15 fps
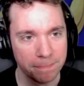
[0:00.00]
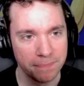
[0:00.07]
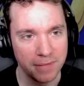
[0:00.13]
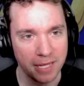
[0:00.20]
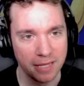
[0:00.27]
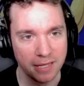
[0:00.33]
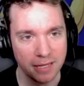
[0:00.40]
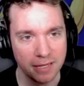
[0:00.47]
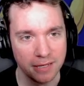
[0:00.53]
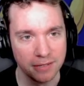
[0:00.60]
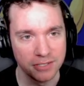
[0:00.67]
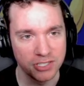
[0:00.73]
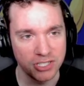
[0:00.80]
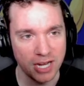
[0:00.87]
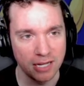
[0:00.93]
And then
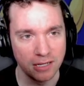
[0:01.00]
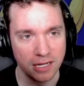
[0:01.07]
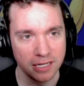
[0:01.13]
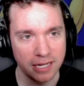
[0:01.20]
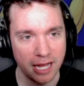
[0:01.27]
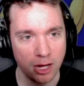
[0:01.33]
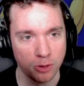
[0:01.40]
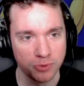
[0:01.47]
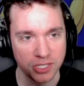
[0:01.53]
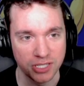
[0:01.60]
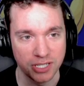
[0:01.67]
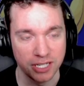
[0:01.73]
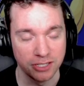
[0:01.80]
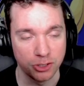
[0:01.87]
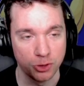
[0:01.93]
SheHulk helps us
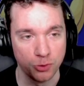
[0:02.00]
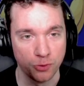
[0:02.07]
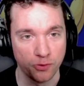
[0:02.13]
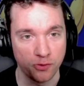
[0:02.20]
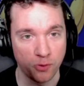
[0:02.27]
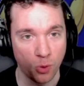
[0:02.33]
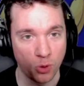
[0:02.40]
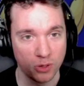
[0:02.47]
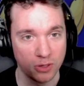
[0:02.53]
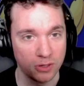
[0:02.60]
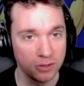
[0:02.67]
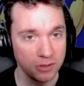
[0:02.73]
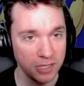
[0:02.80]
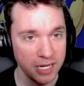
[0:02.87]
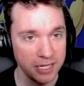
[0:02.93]
get to 4
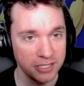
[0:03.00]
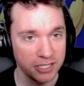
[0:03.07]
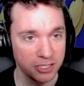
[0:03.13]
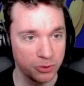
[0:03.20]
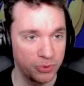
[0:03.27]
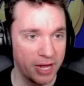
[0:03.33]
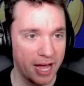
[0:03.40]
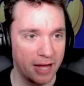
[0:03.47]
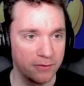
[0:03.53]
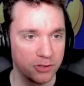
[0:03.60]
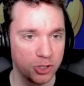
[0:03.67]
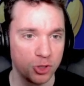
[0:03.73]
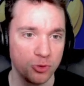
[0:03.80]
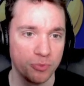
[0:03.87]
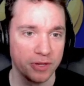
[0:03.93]
early, since we have
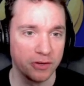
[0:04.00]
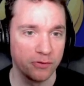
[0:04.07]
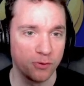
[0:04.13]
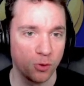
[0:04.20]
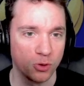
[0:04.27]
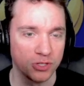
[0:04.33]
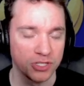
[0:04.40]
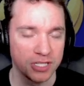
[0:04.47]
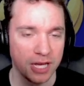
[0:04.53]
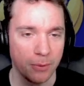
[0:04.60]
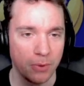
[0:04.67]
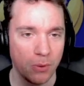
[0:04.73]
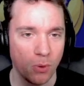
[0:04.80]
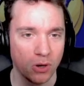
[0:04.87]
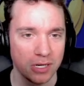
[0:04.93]
2 big 4s that
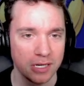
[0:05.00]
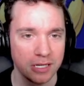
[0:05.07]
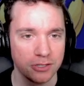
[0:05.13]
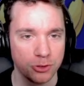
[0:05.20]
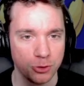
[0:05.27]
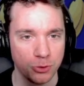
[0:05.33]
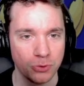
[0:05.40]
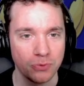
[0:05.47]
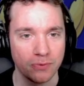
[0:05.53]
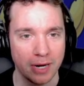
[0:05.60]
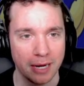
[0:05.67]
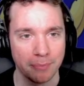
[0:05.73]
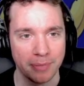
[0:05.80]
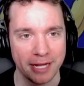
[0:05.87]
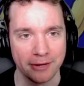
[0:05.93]
we want to ramp
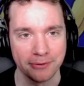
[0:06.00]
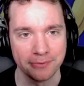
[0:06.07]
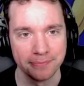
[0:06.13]
out.